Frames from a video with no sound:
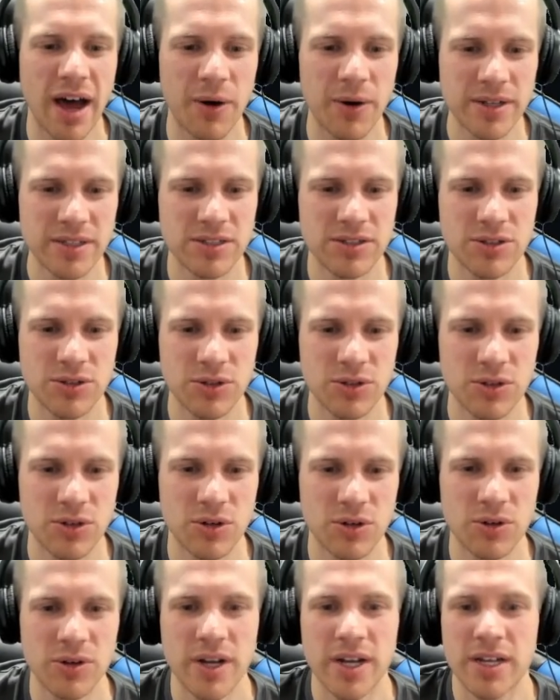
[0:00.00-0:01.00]
us
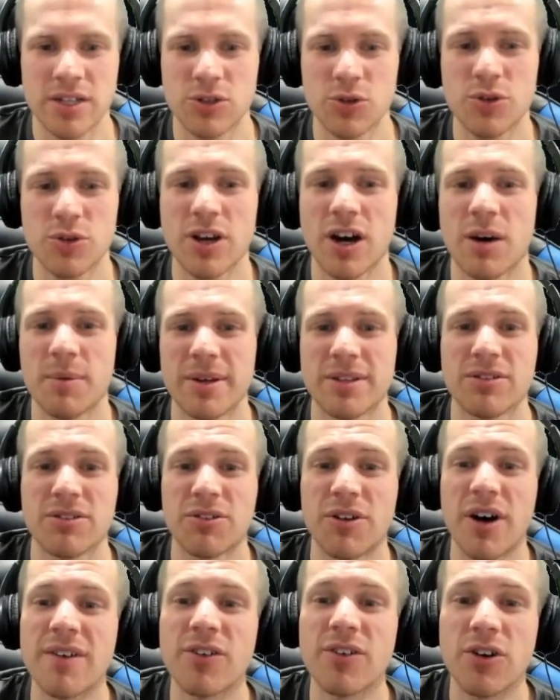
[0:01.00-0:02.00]
to come and
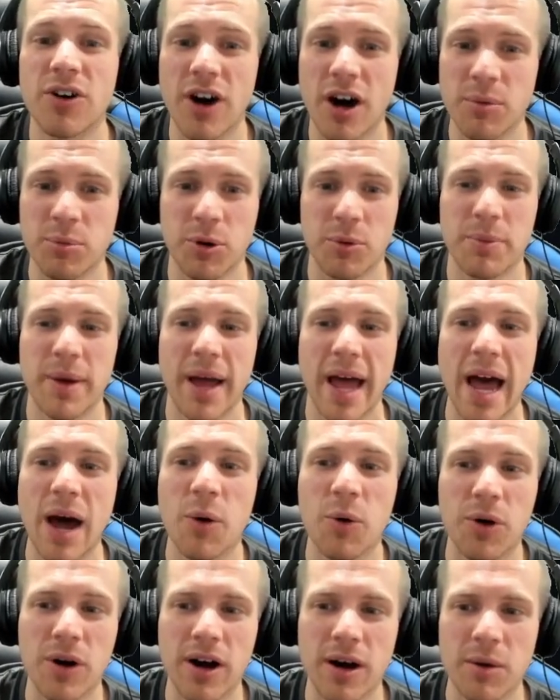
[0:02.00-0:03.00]
level up or
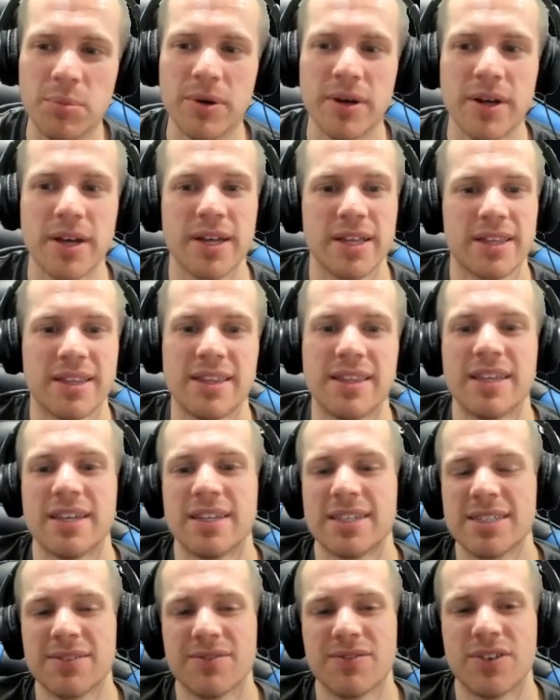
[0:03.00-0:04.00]
power up
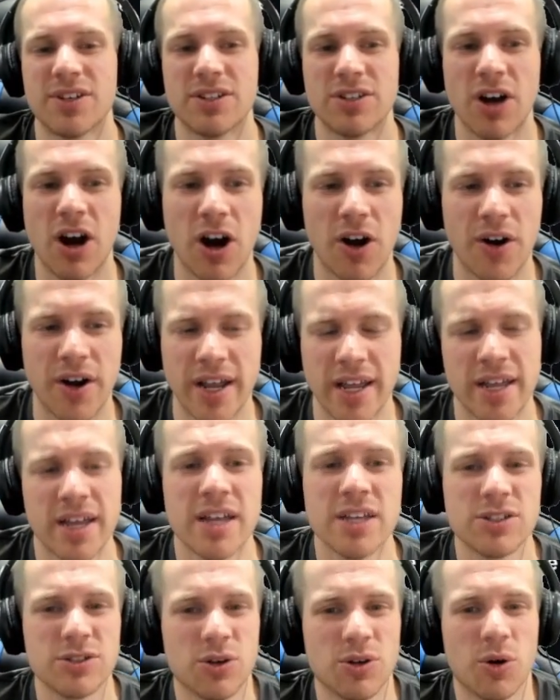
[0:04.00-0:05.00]
this Venari.
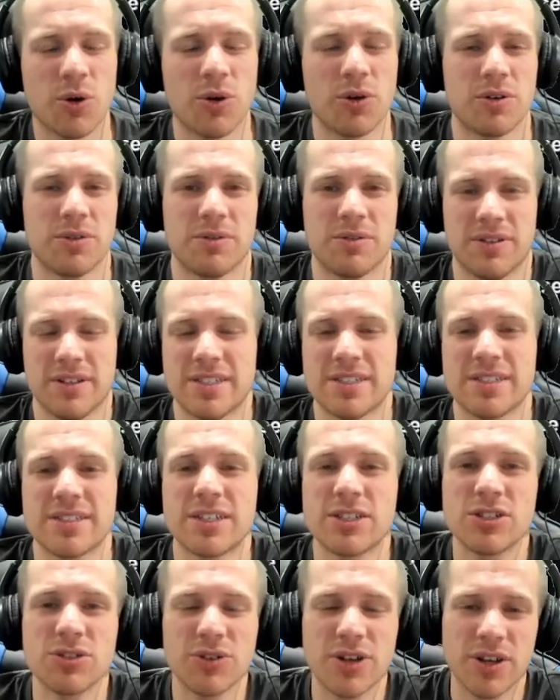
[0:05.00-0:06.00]
So
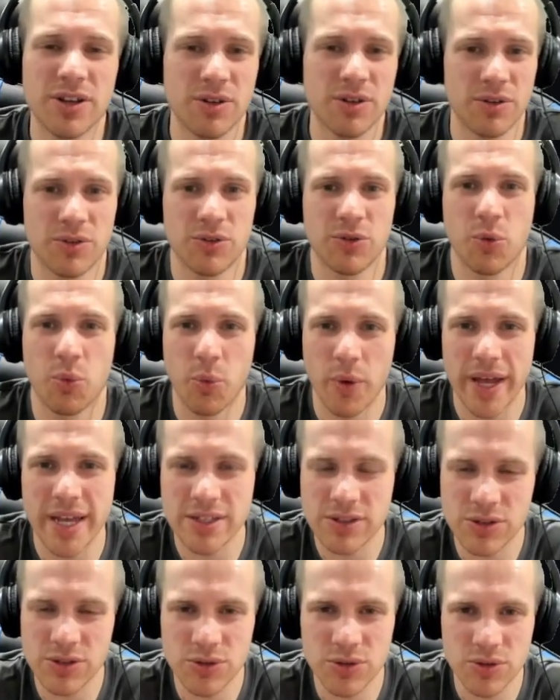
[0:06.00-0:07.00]
essentially the way
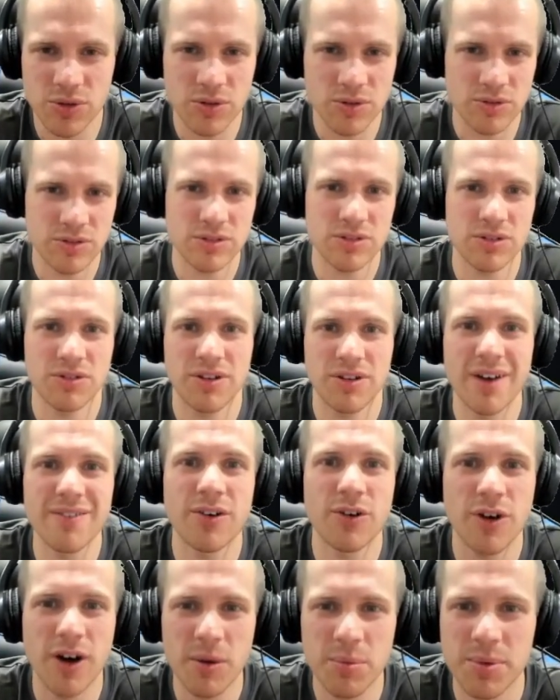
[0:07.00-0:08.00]
to
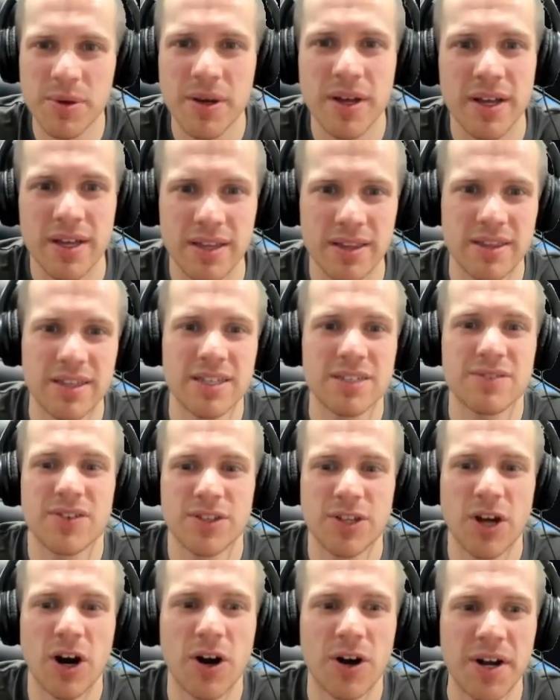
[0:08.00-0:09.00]
level up these
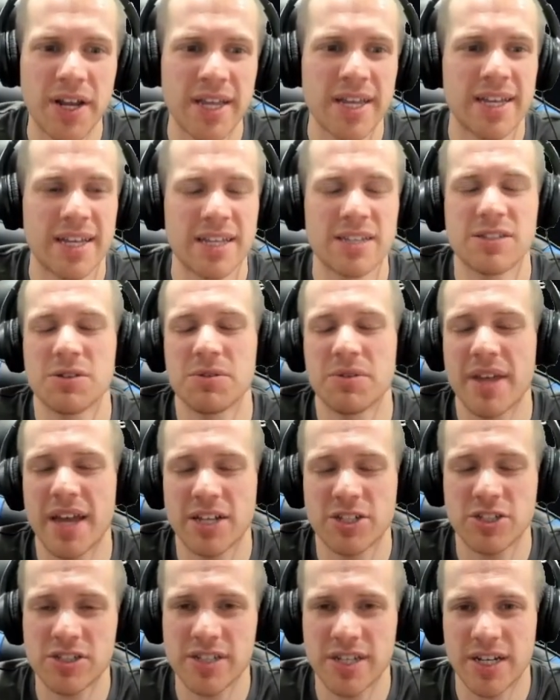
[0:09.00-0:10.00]
Venari is to
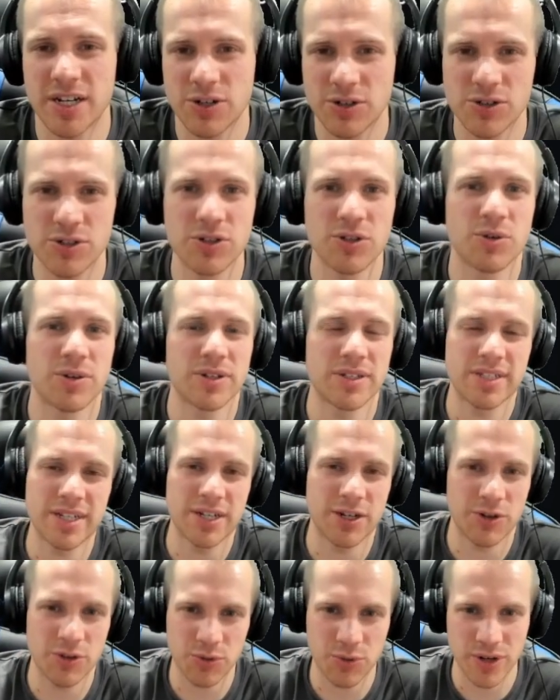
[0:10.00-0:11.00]
catch tier 2 and
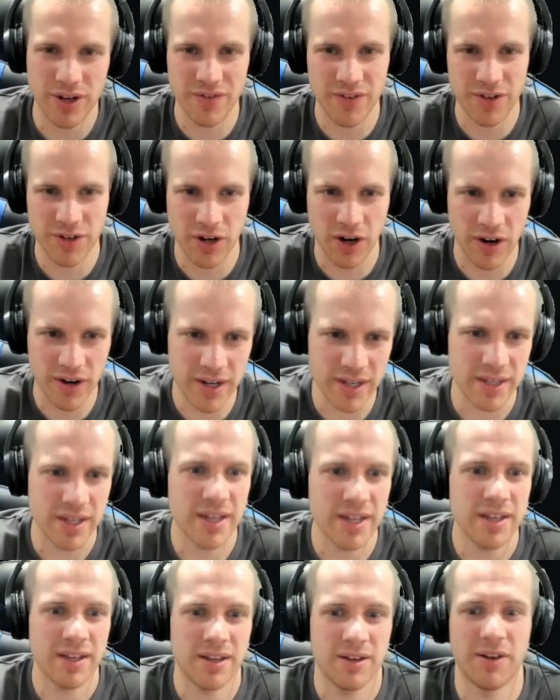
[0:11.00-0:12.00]
tier 3 Venari
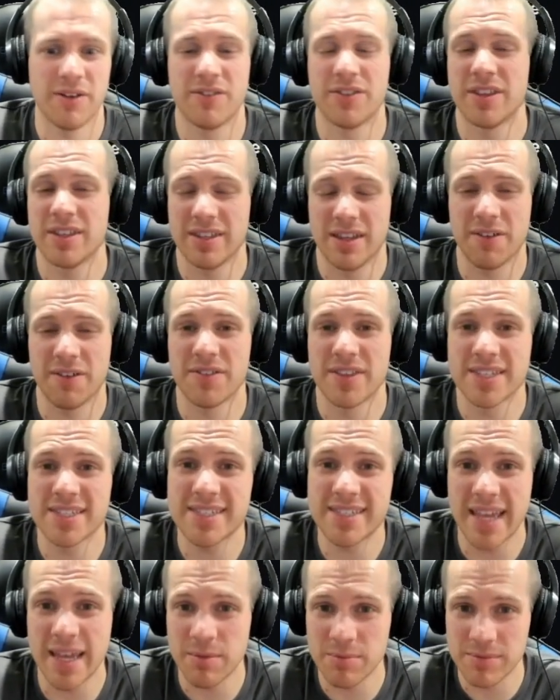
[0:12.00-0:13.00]
of the
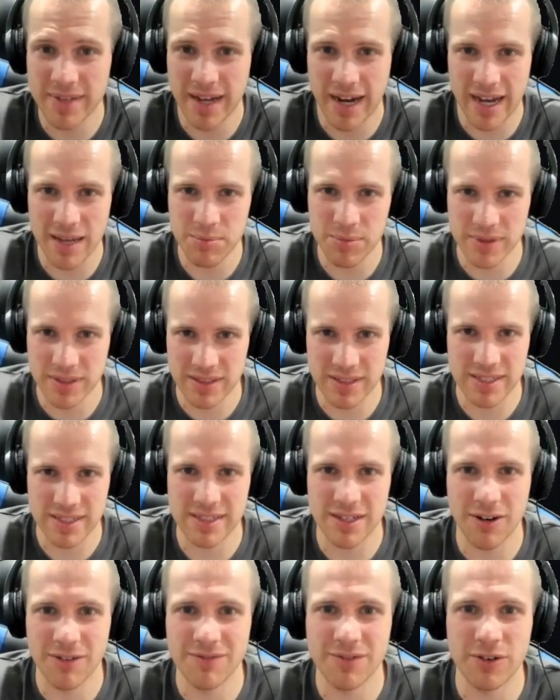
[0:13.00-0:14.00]
same type
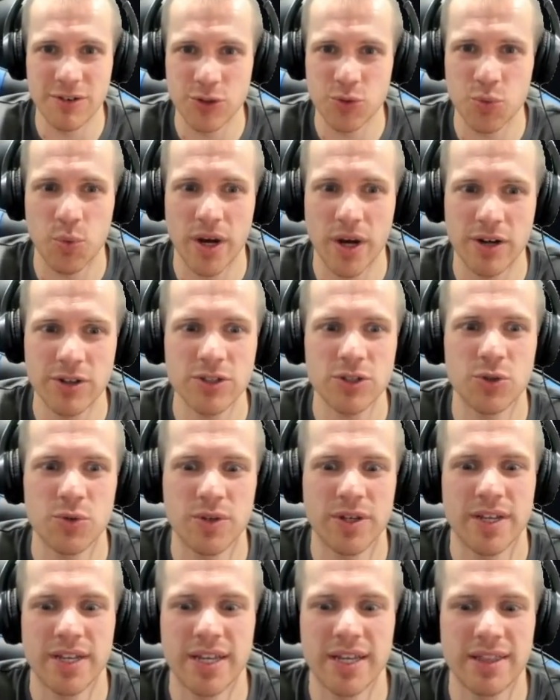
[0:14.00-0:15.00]
is helpful as well. So you
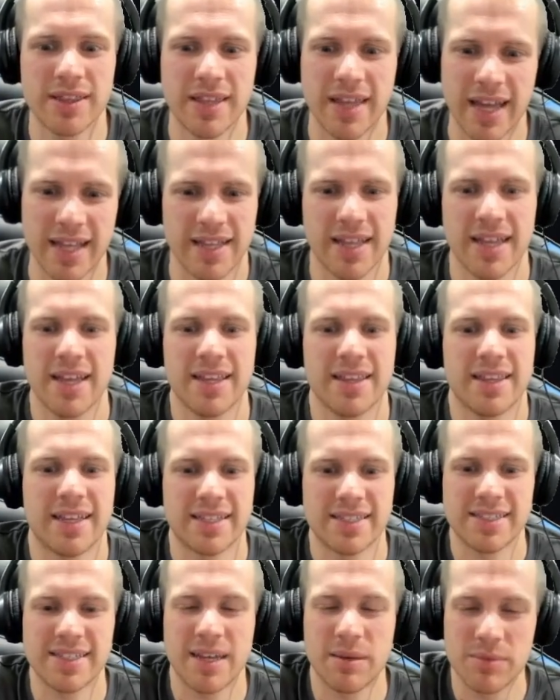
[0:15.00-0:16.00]
can get that
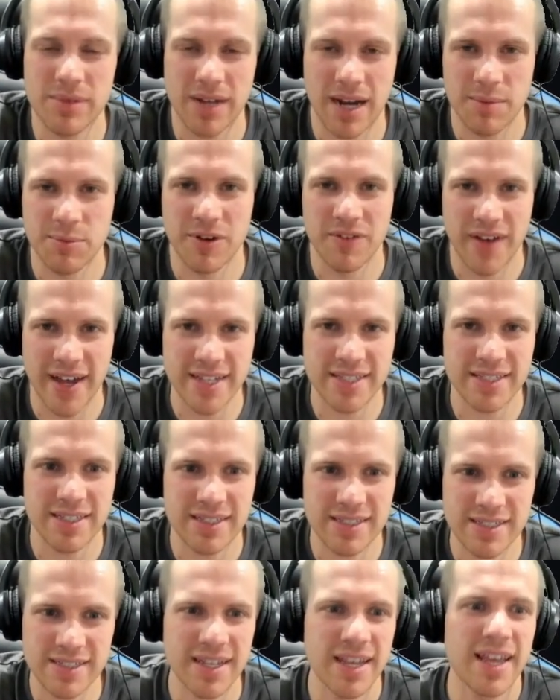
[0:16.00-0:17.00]
same type of
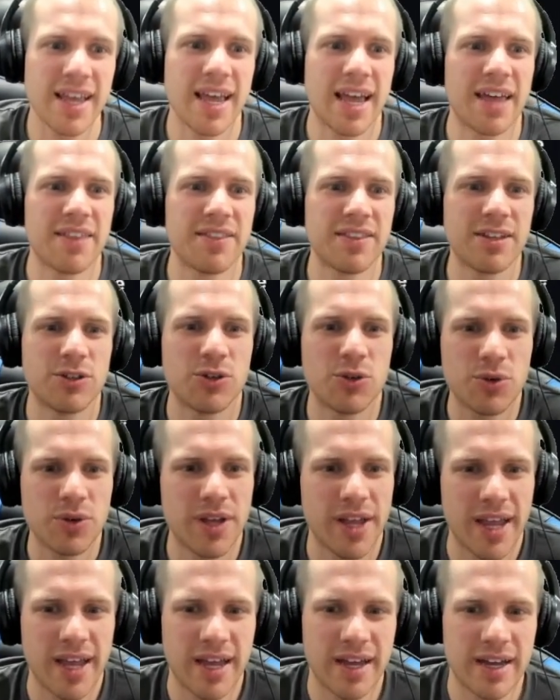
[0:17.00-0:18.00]
essence, and then you
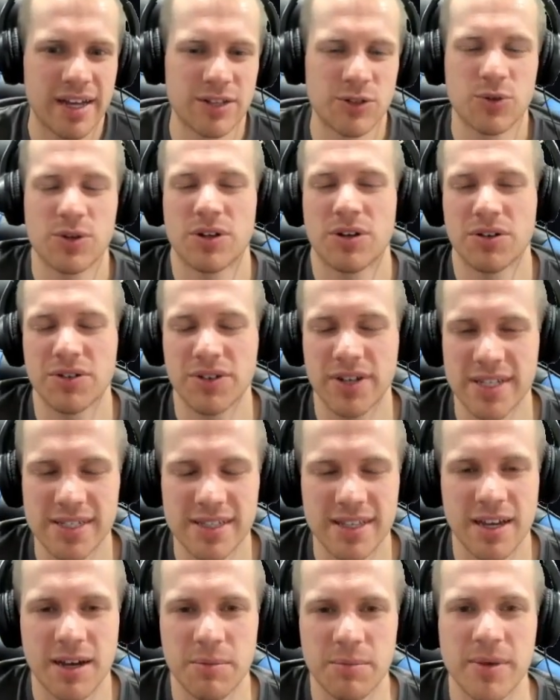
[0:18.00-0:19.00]
can release
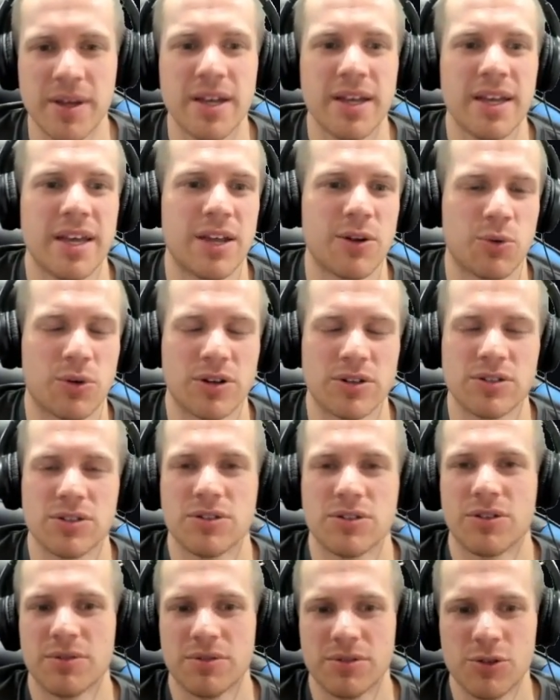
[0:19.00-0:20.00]
them in order
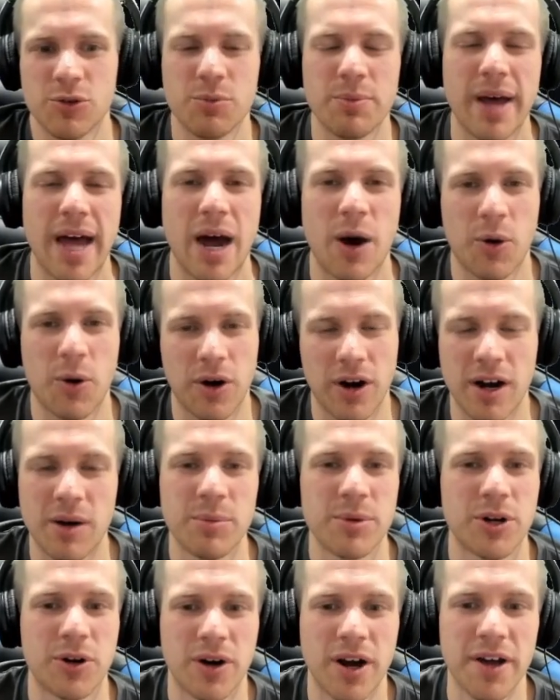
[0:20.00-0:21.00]
to power
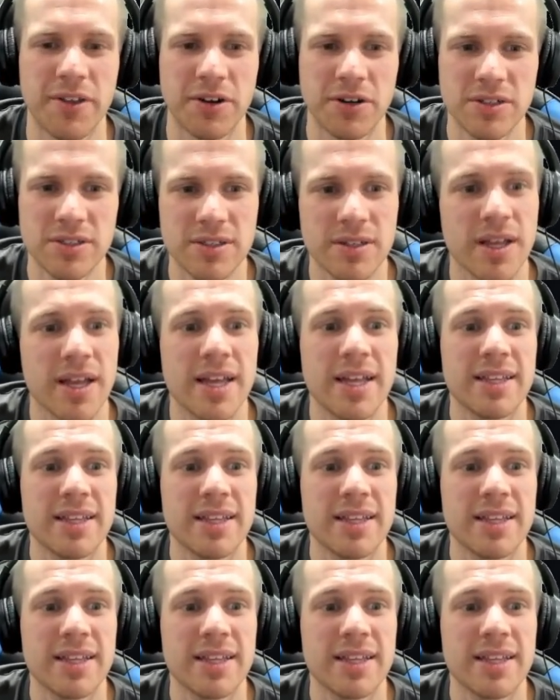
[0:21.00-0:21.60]
up your others.